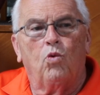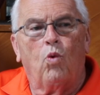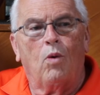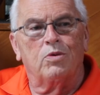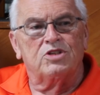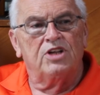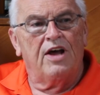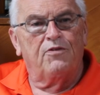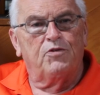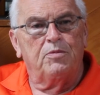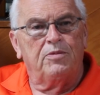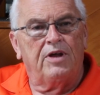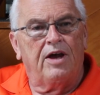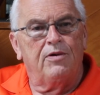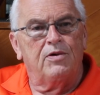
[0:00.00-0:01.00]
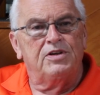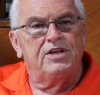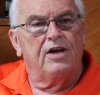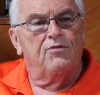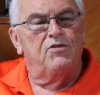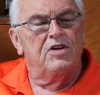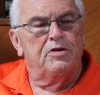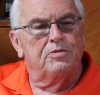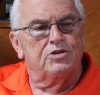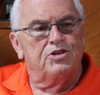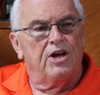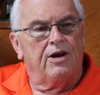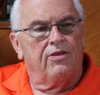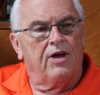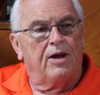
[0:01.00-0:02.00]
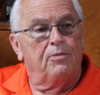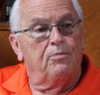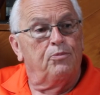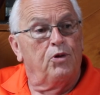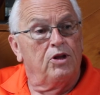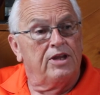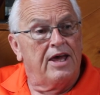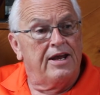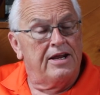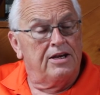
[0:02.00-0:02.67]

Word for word: what was left from that, you'd take 50% of that and put that